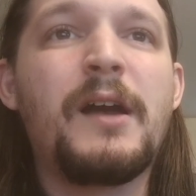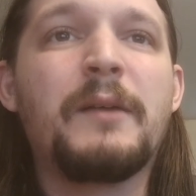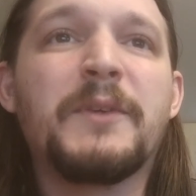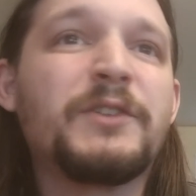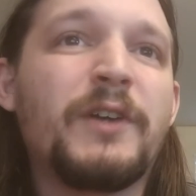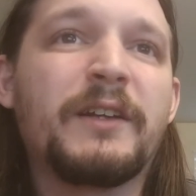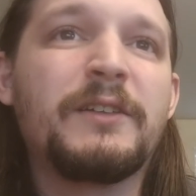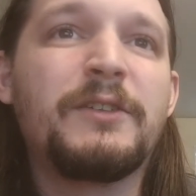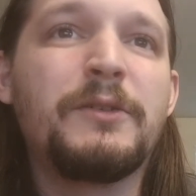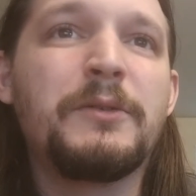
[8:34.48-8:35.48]
I'm
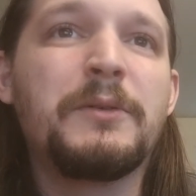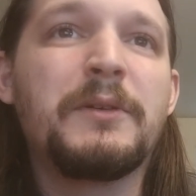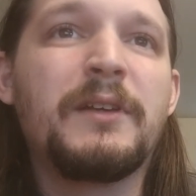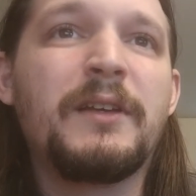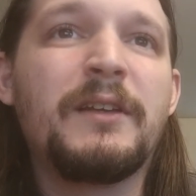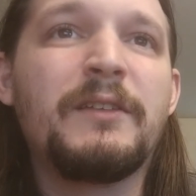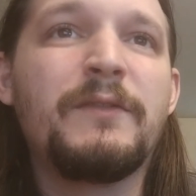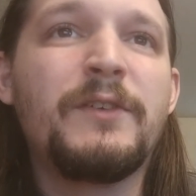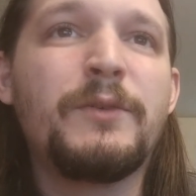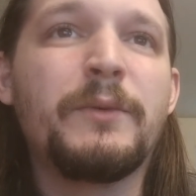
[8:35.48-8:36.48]
attracted to
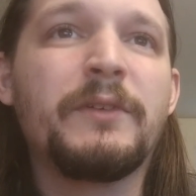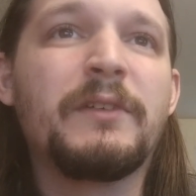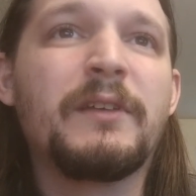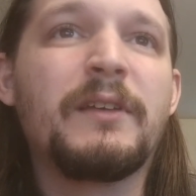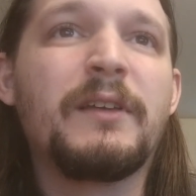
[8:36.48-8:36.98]
individuals